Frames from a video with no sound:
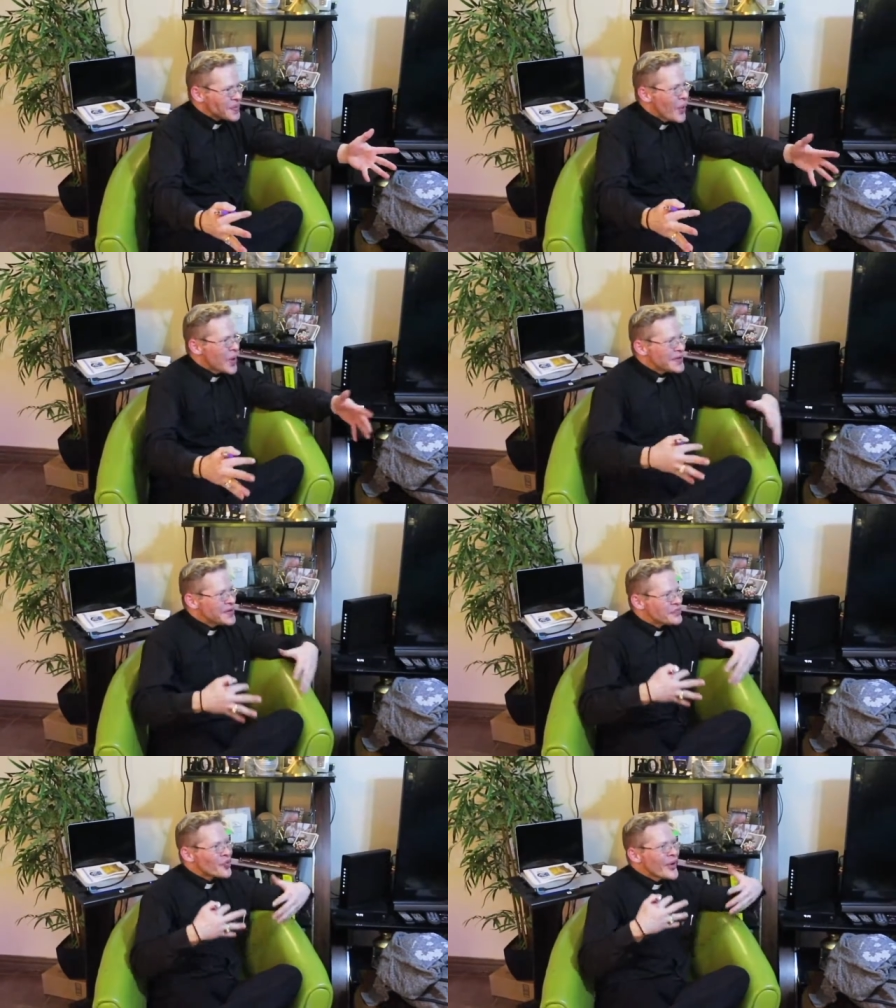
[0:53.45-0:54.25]
The whole
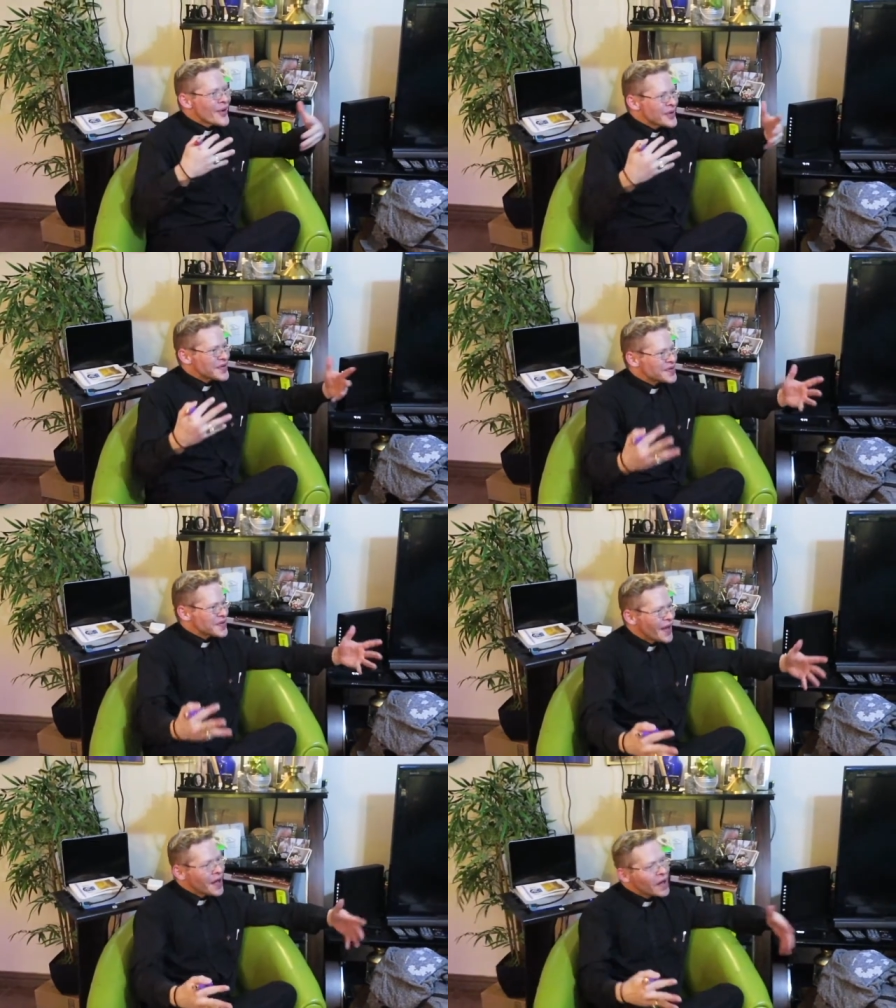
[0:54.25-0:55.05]
idea of prayer is
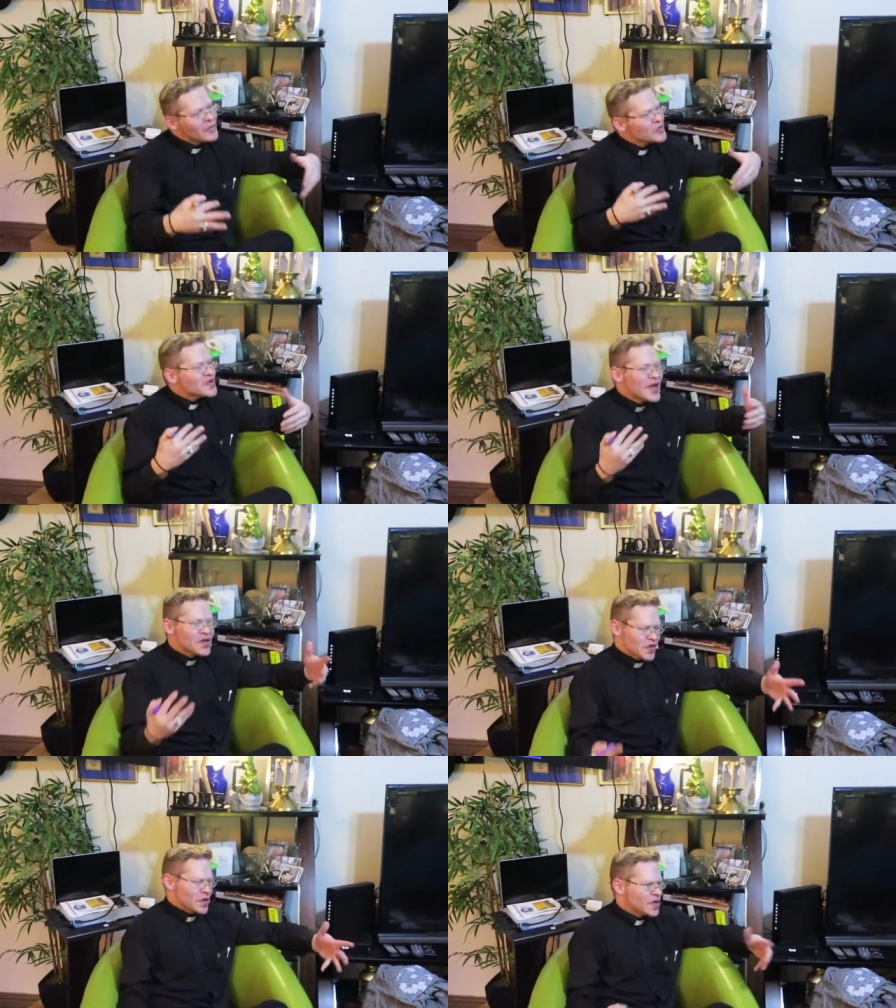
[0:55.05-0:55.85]
it's a
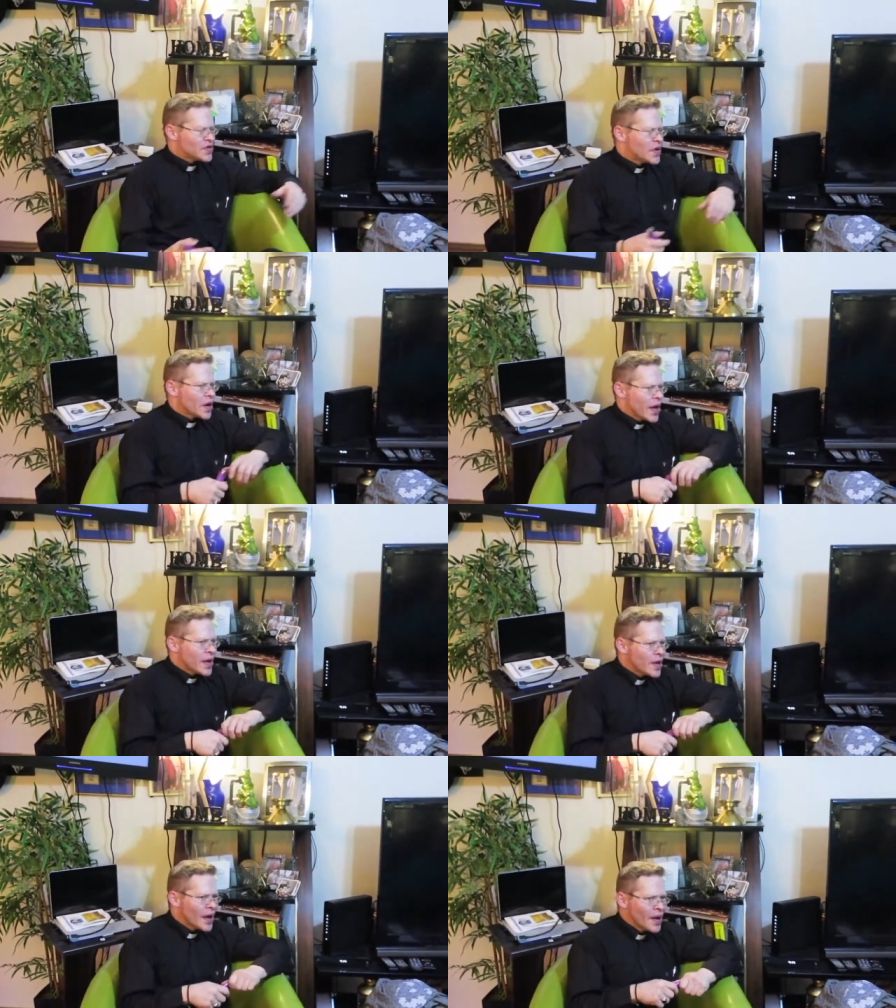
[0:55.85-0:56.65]
conversation. It's not
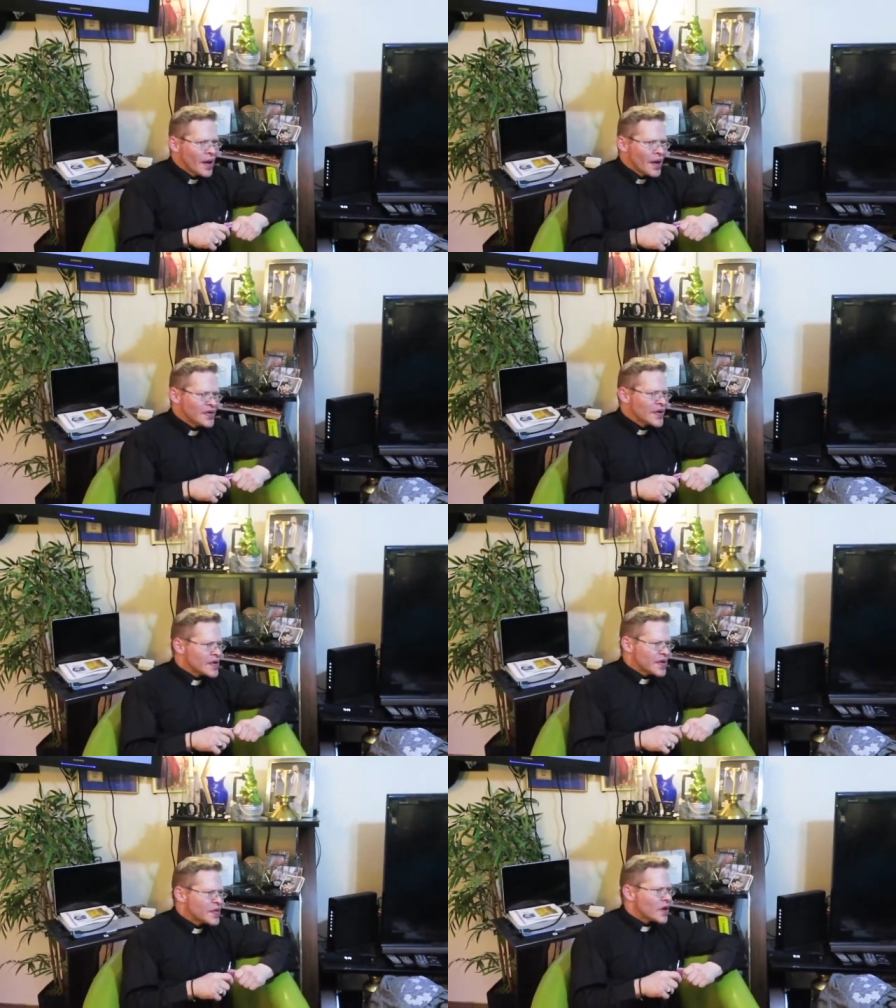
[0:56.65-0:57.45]
a
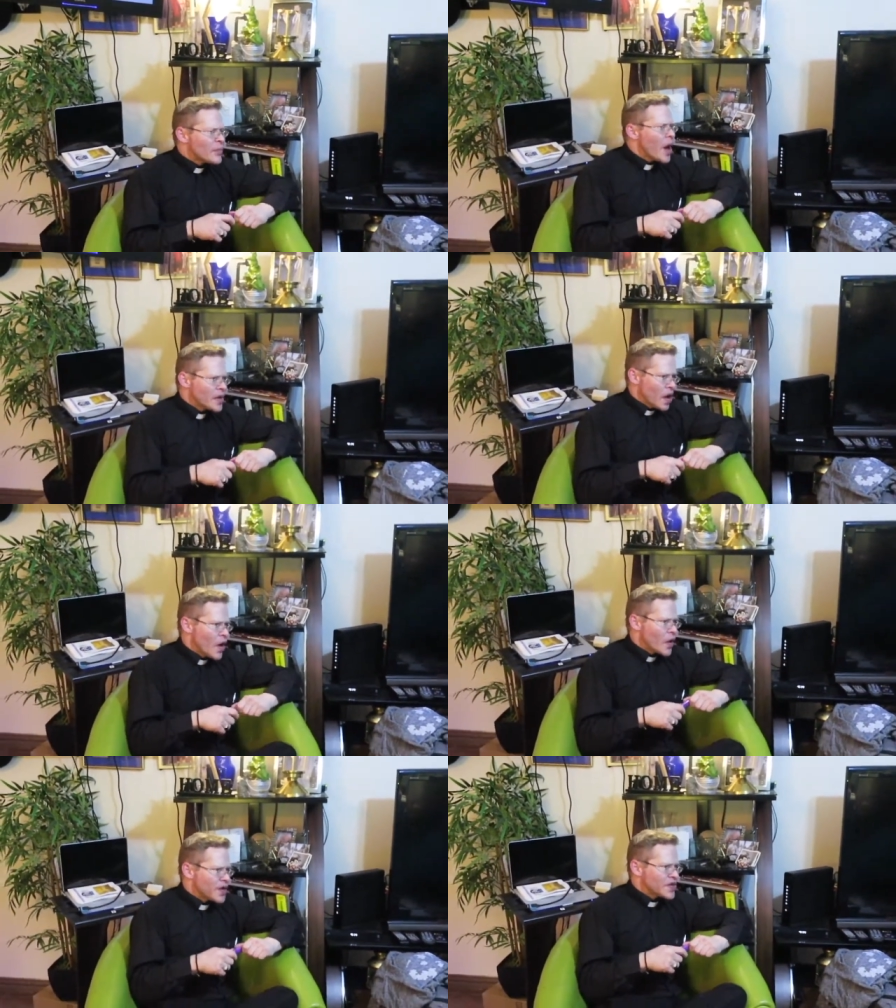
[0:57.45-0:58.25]

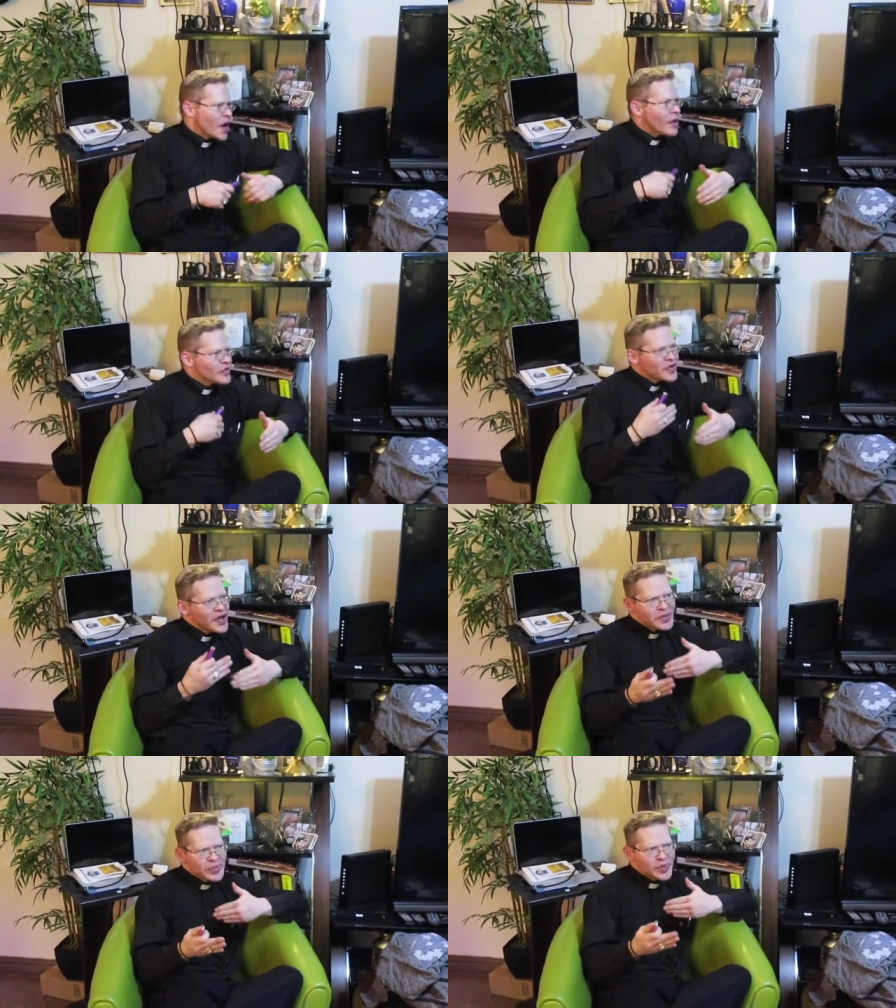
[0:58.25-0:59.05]
monologue. It's a
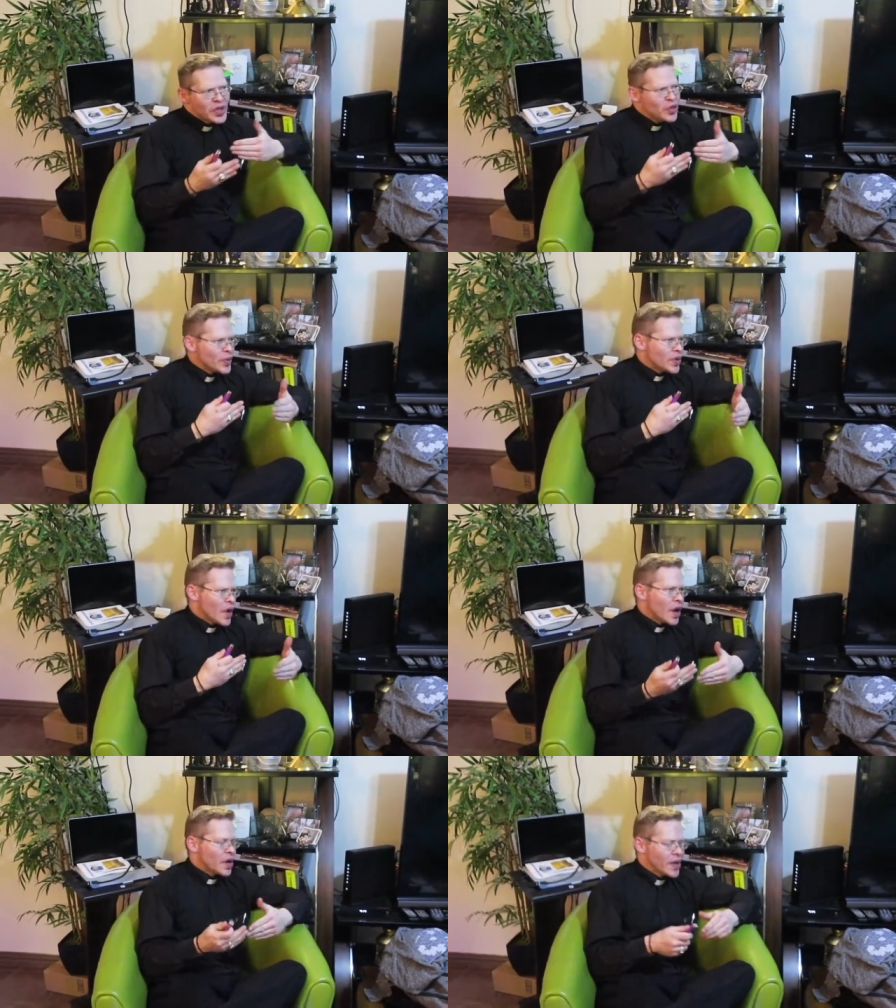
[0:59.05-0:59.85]
conversation between you and
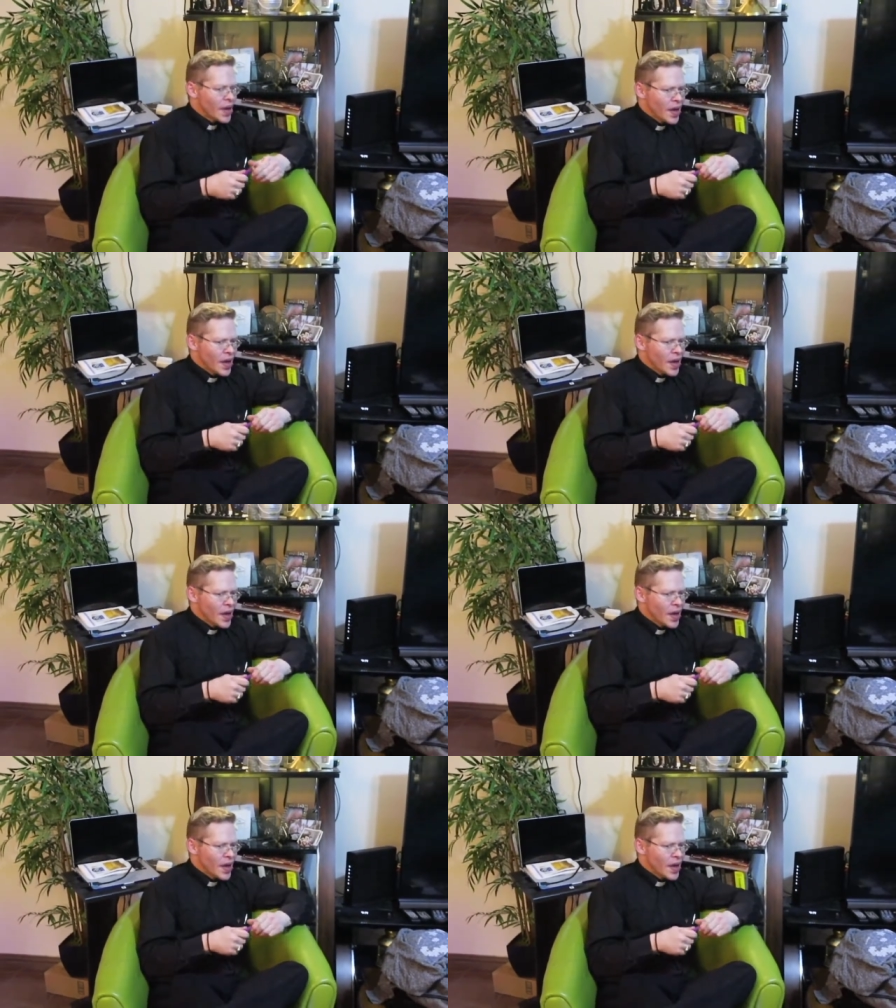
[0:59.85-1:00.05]
God.